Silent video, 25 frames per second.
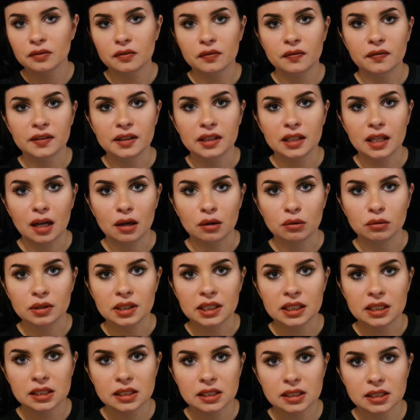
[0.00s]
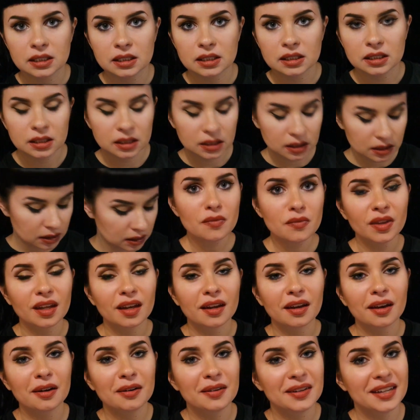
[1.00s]
Flawless.
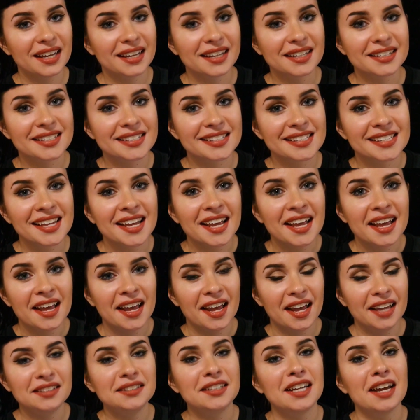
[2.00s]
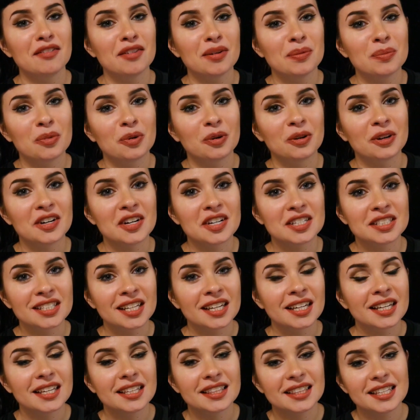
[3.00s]
Oh yes, and Nevermore's
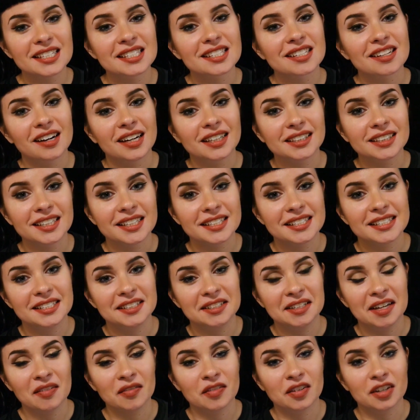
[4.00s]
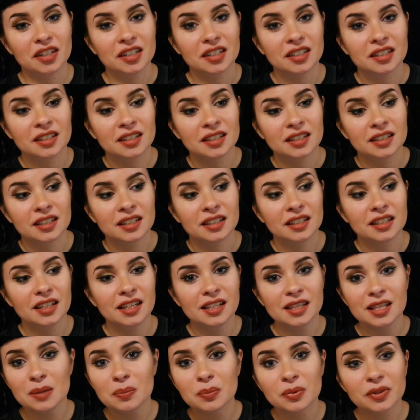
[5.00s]
This Godless Endeavor.
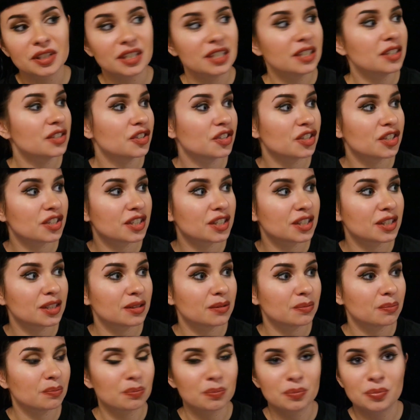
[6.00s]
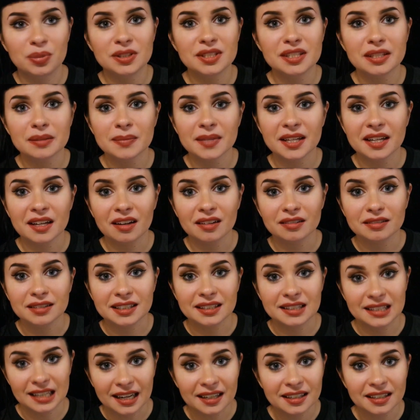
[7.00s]
Can they please just put something out
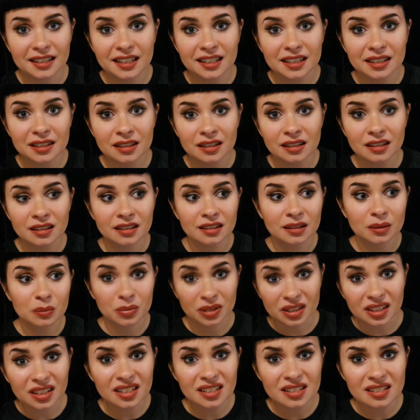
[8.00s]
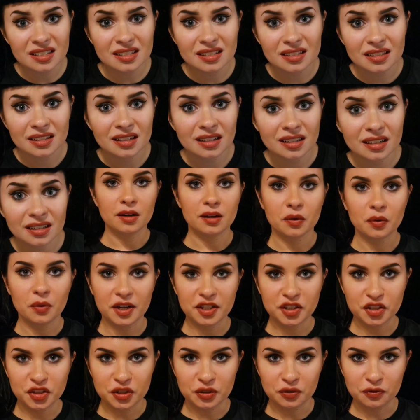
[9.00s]
like that again? Please?
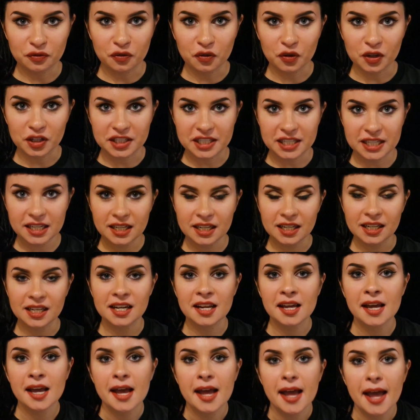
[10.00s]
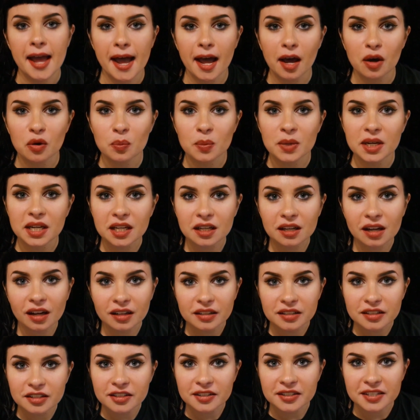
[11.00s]
Question 14. How many
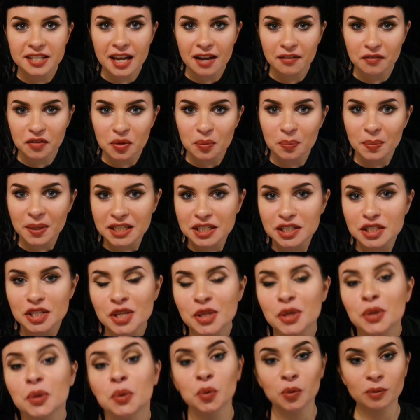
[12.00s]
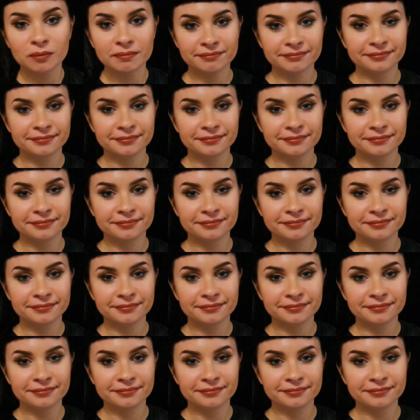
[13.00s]
concerts have you been to?